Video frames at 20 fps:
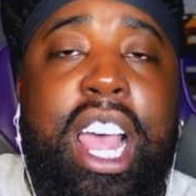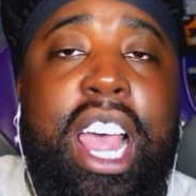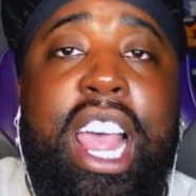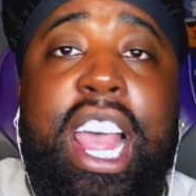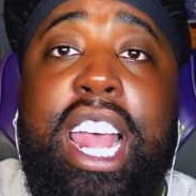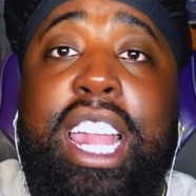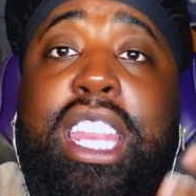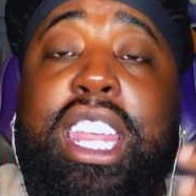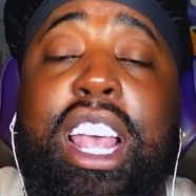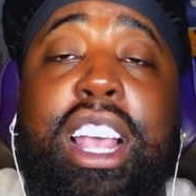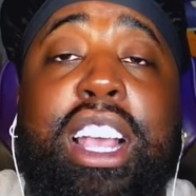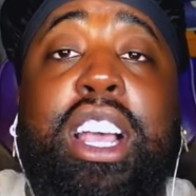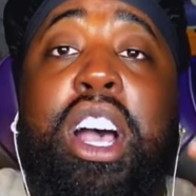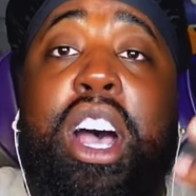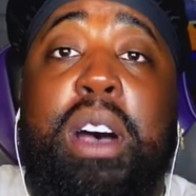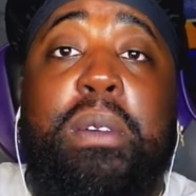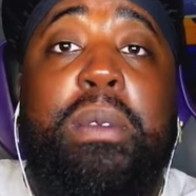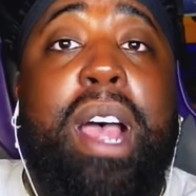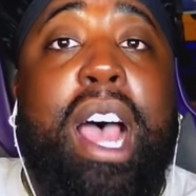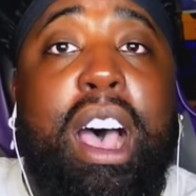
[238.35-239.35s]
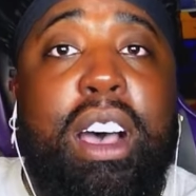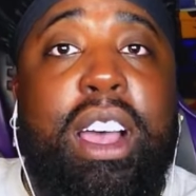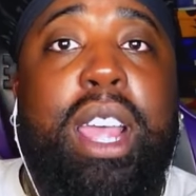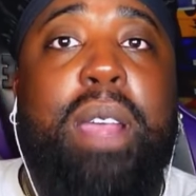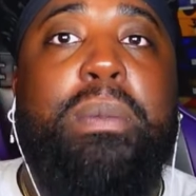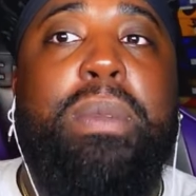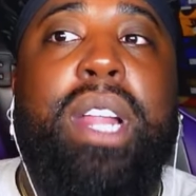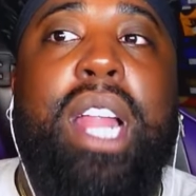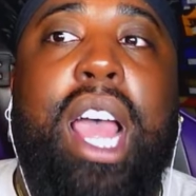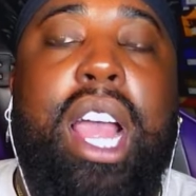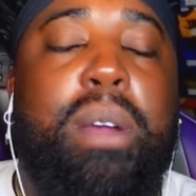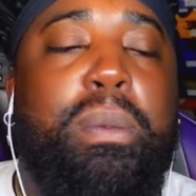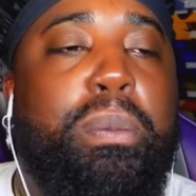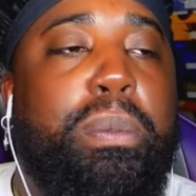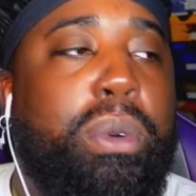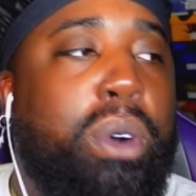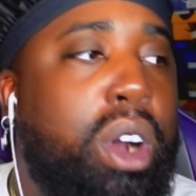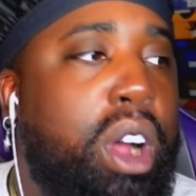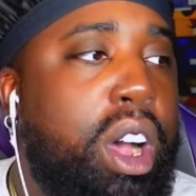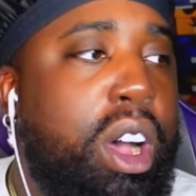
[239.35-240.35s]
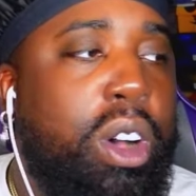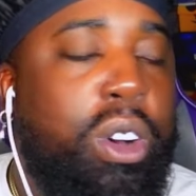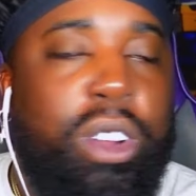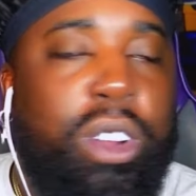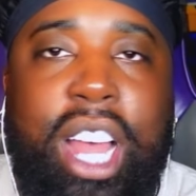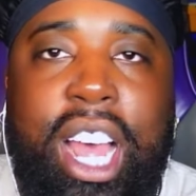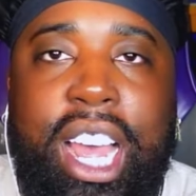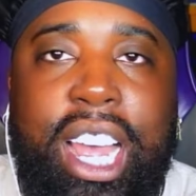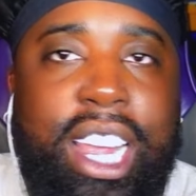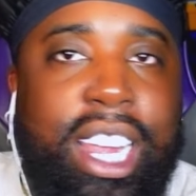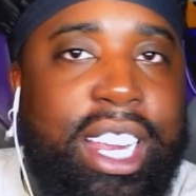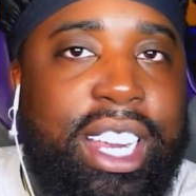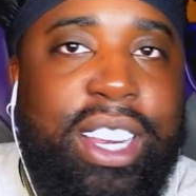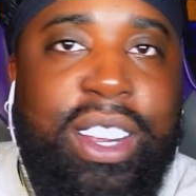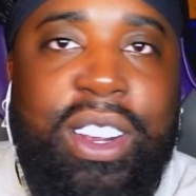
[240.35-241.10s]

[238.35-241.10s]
And to come out and be like, bro, like,